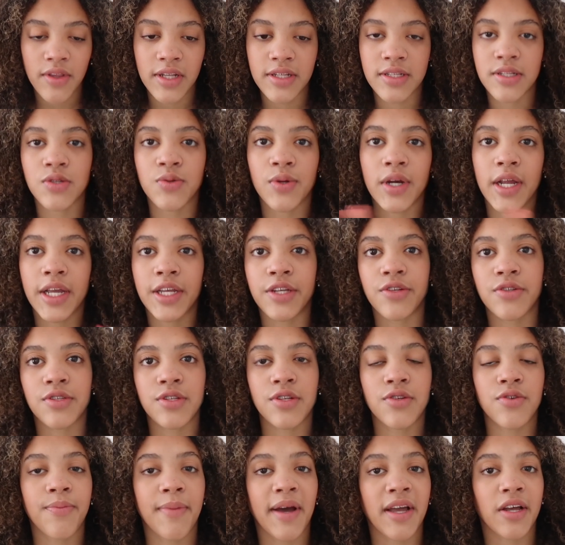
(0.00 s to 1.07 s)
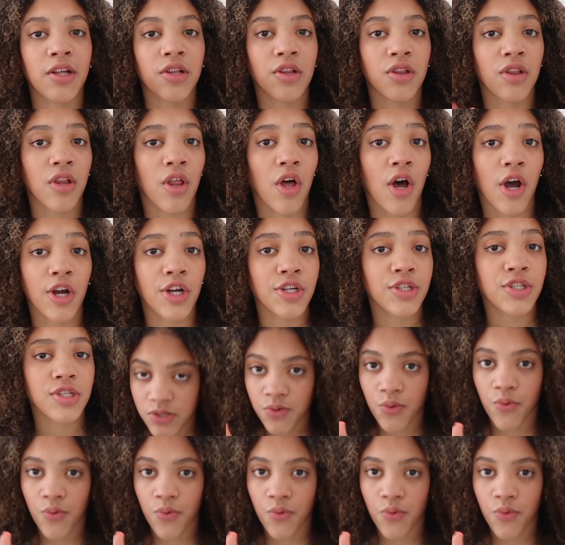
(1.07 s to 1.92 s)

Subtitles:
This is what I use to do my collage.